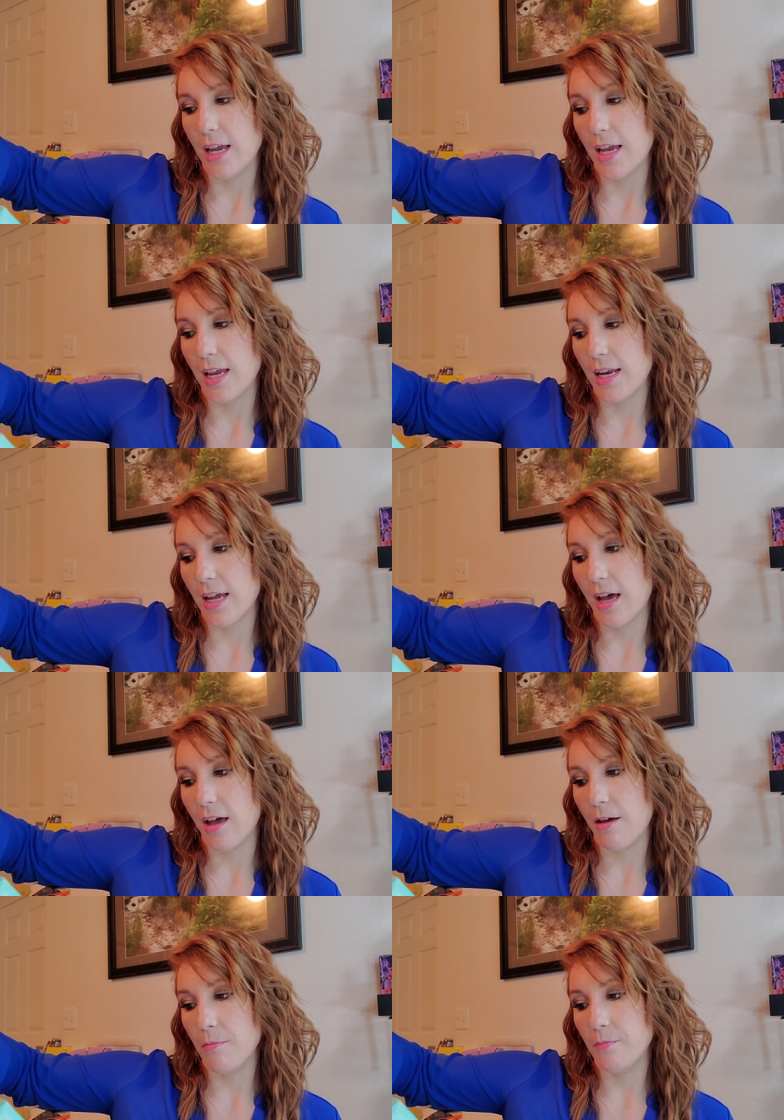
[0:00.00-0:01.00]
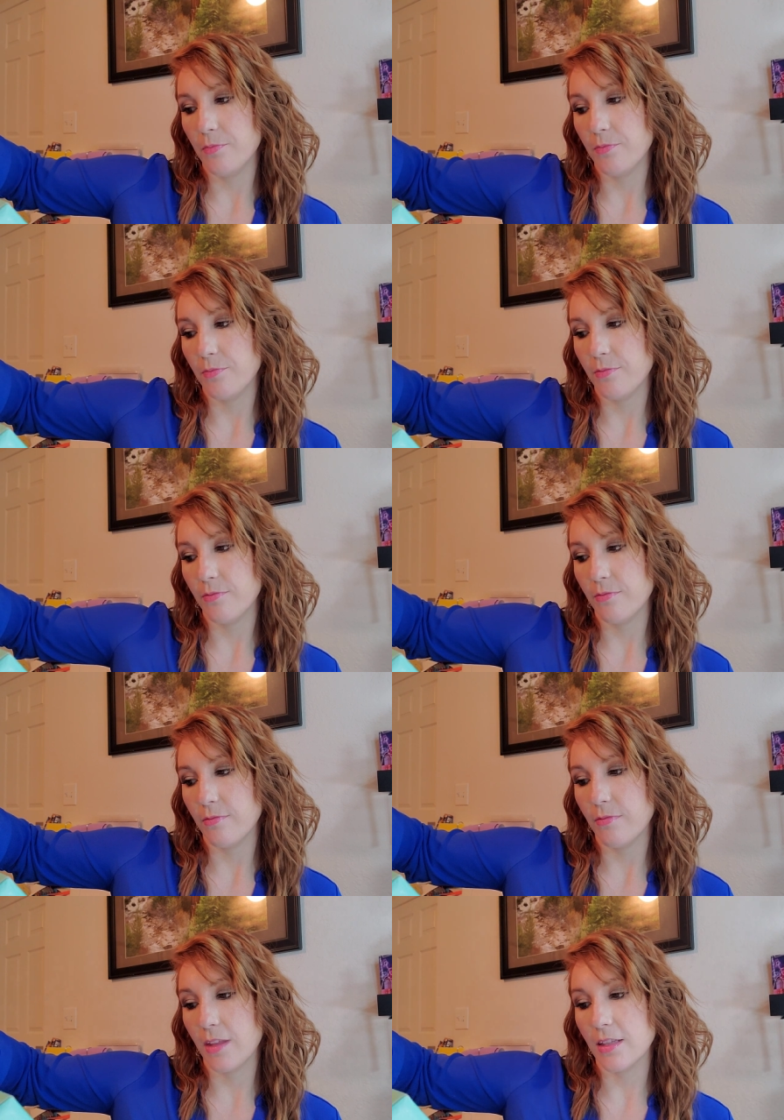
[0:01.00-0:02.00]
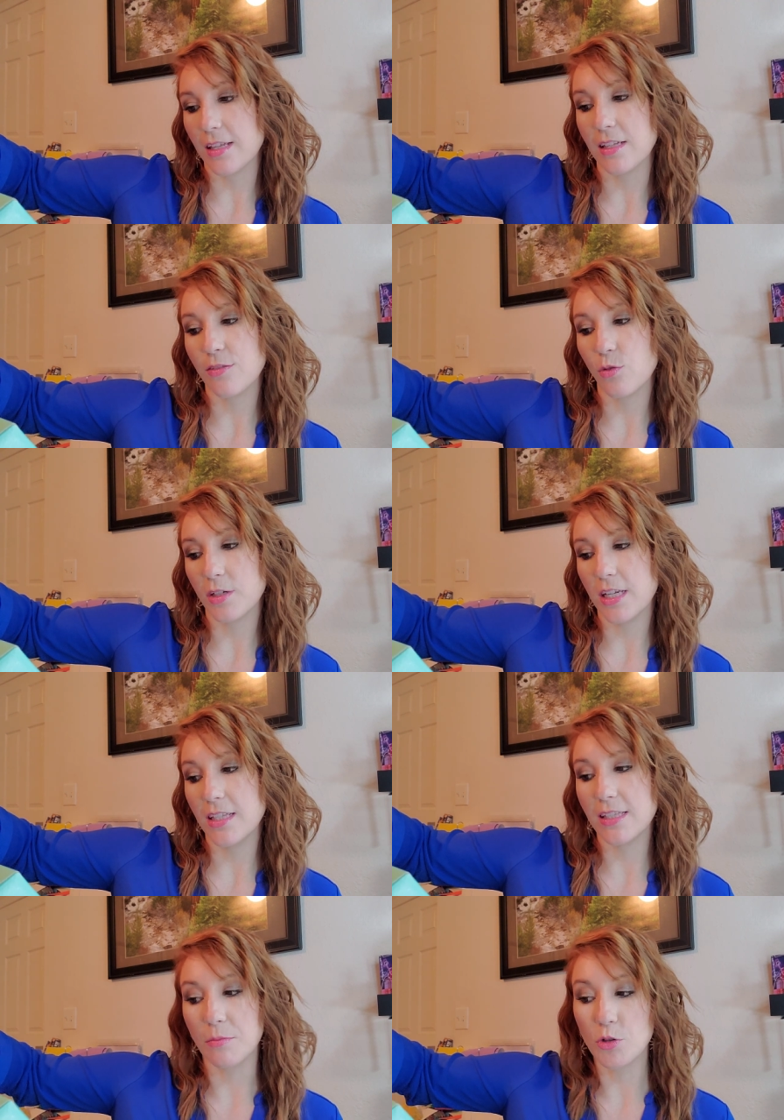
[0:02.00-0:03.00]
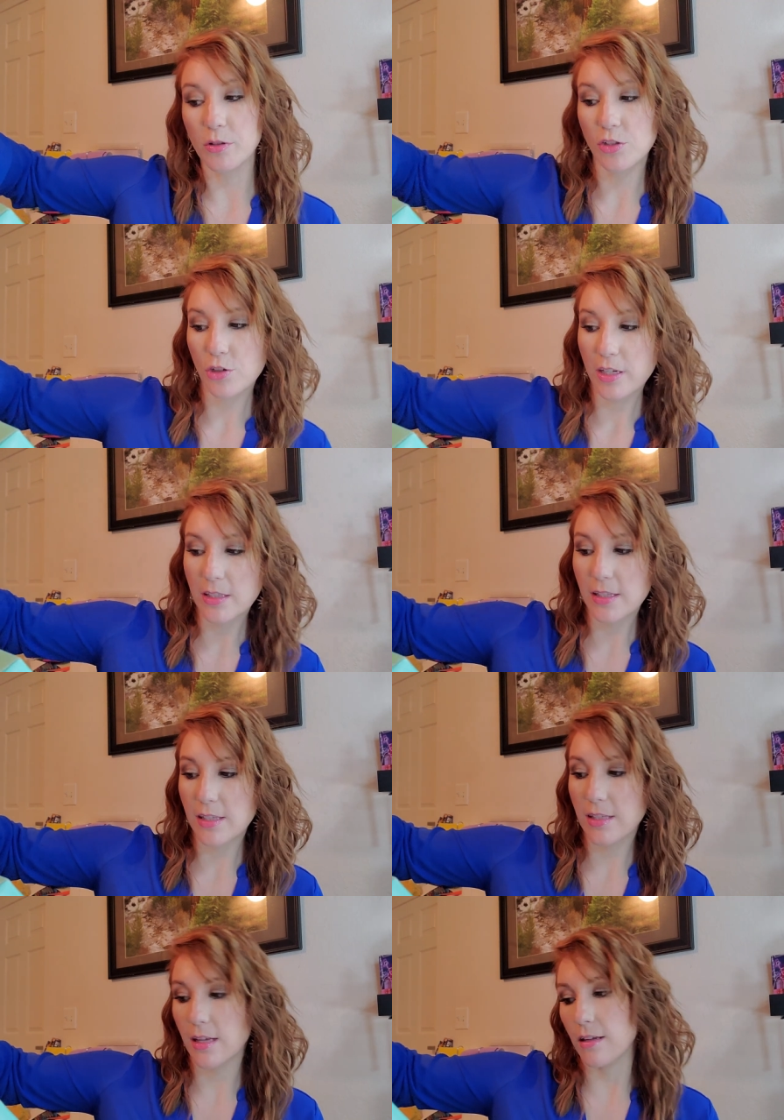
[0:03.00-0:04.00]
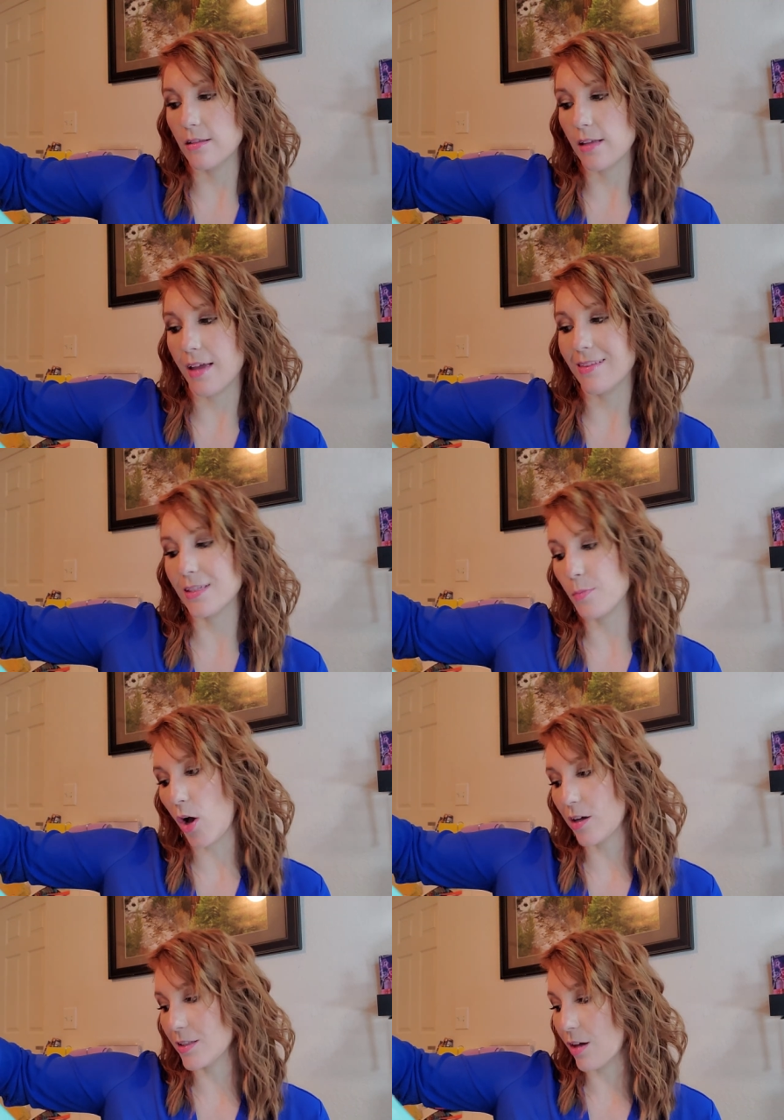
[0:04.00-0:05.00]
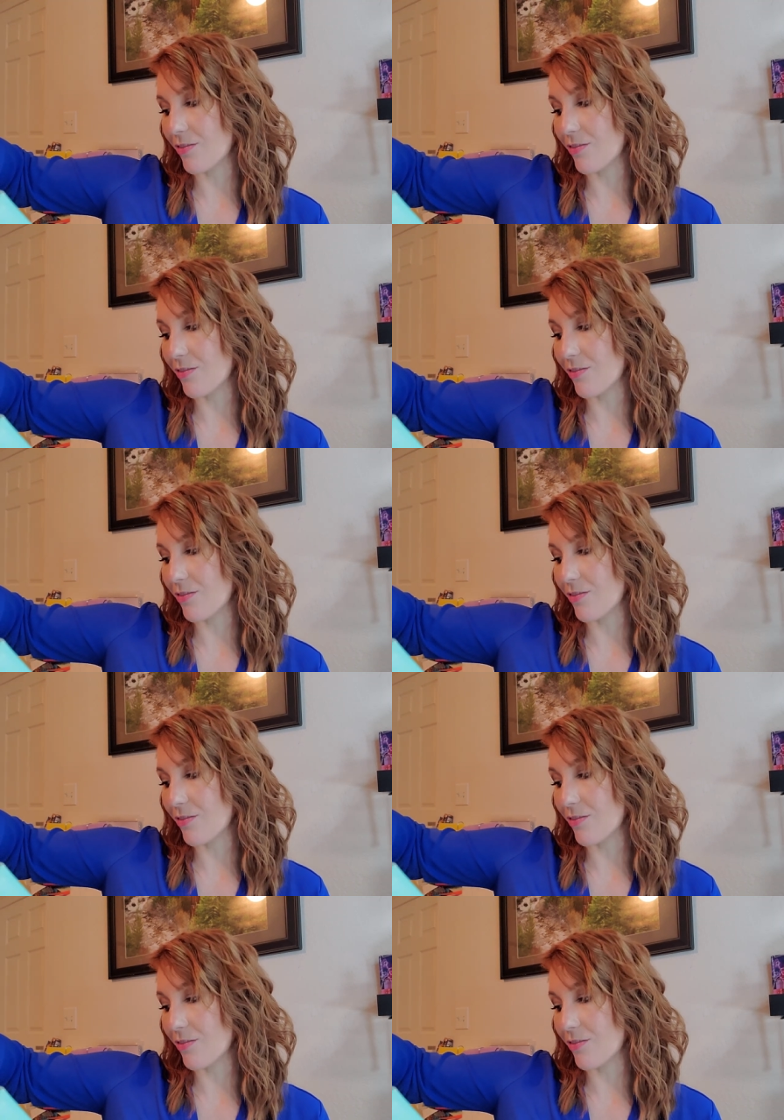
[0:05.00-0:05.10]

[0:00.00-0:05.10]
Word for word: It um, it says 14 sumptuous treats sit inside this box of